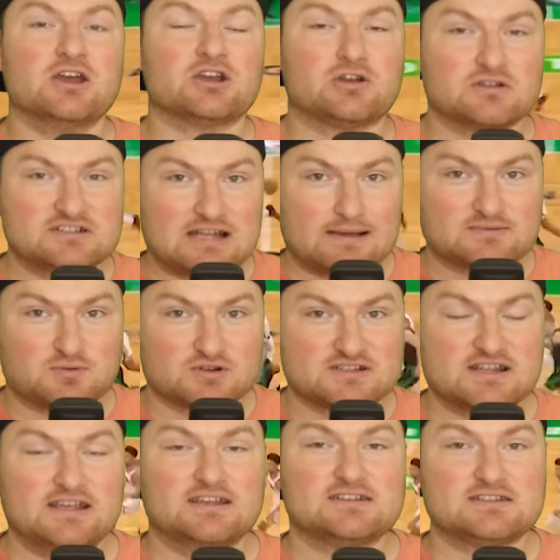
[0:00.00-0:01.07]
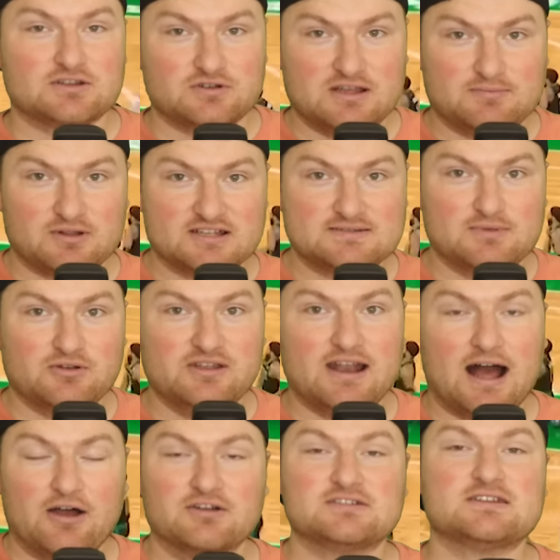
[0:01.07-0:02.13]
Kristaps Porzingis $30+ million,
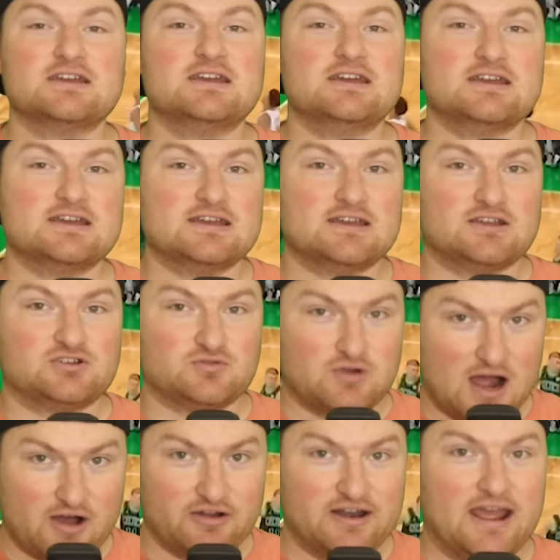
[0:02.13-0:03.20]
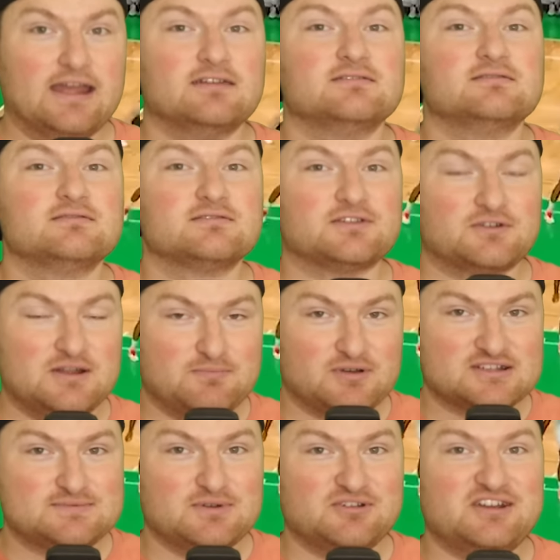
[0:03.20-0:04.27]
Jrue Holiday
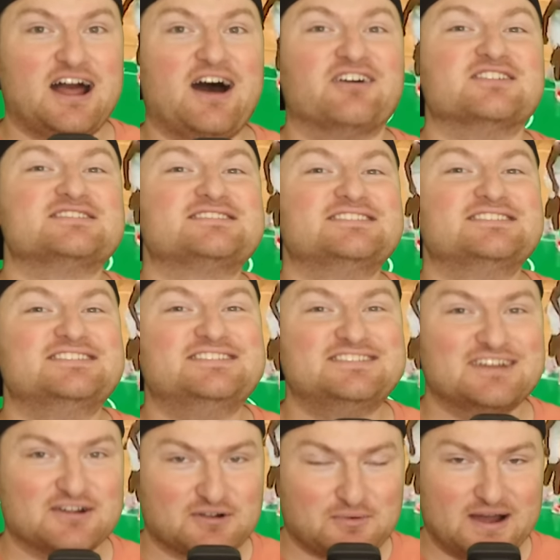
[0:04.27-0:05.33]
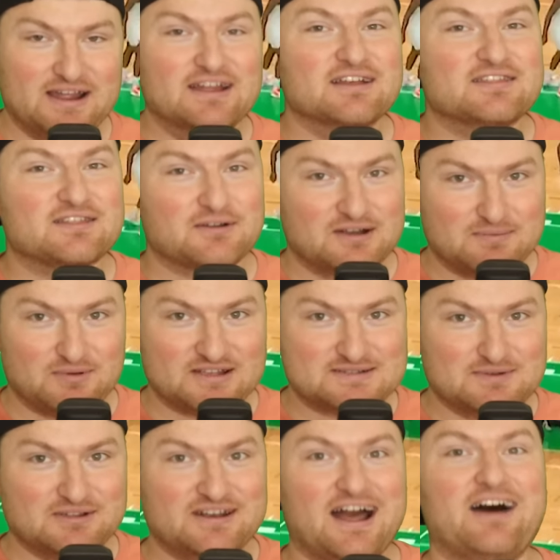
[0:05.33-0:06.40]
$30+ million, Derek White $30+
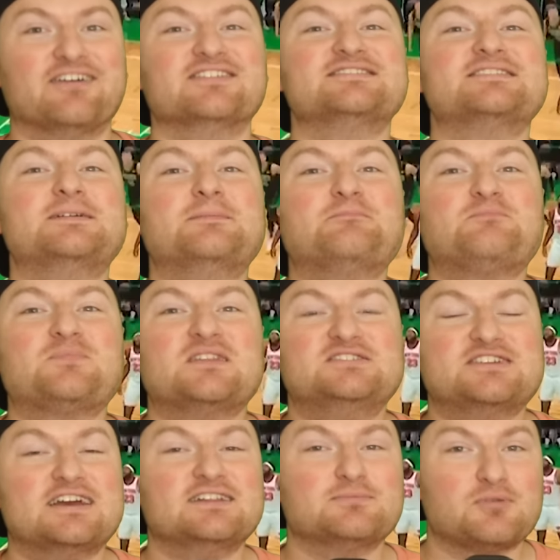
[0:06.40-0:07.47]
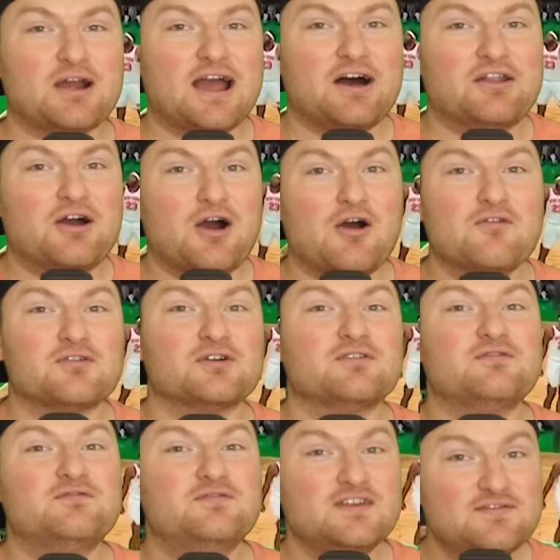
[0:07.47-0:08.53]
million, Jaylen Brown over
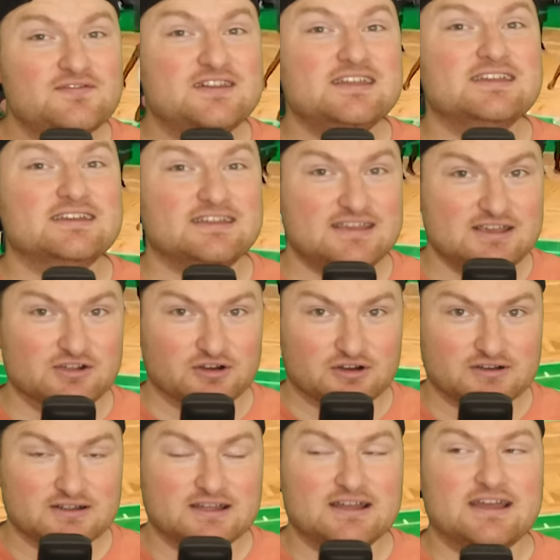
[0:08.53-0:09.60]
50 a year,